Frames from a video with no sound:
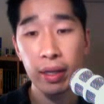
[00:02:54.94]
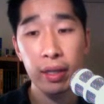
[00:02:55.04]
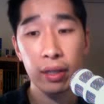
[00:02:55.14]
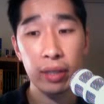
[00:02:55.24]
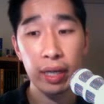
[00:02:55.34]

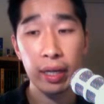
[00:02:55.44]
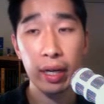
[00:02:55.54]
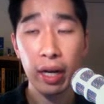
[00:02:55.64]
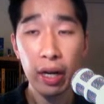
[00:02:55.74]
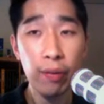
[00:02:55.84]
All right,
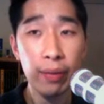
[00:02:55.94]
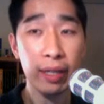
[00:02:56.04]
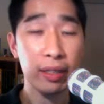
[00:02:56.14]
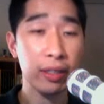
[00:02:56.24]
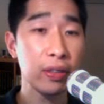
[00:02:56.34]
I hope
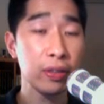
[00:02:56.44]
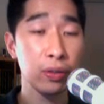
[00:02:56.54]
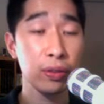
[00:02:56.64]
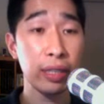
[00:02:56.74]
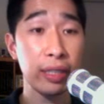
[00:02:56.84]
that goes
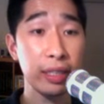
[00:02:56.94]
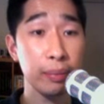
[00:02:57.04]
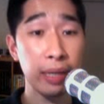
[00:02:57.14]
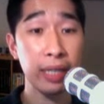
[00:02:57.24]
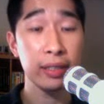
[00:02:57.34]
through and
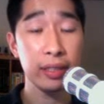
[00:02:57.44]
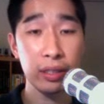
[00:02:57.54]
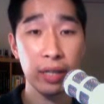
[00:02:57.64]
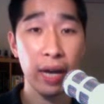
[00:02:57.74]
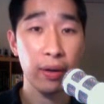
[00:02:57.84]
explains to you
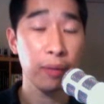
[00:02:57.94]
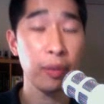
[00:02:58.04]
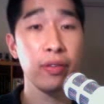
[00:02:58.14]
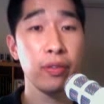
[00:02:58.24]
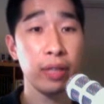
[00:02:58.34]
how I
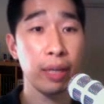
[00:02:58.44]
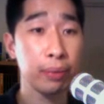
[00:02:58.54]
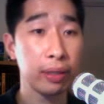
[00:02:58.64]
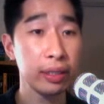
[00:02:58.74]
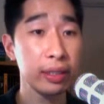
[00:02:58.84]
went through that
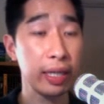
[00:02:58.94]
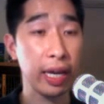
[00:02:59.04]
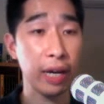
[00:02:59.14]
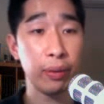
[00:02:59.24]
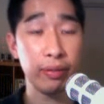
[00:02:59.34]
process and
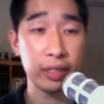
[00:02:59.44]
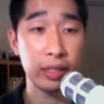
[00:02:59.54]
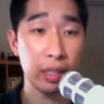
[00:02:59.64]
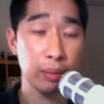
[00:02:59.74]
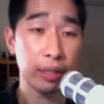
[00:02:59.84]
how we
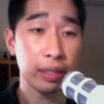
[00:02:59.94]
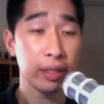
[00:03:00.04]
determined